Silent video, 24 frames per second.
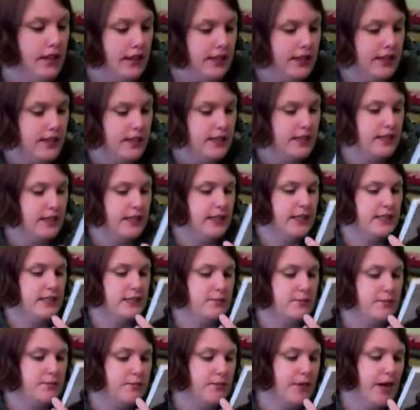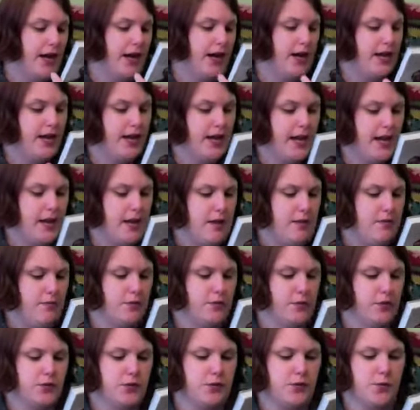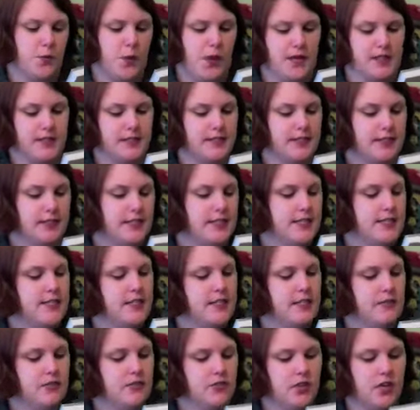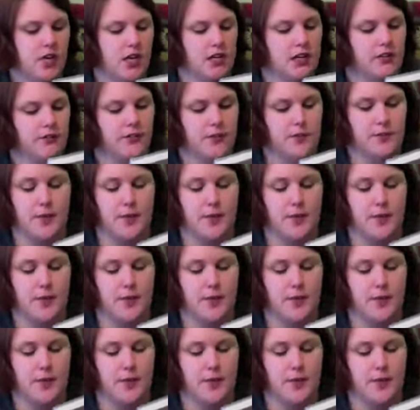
and it is by Bruce Weinstein, photography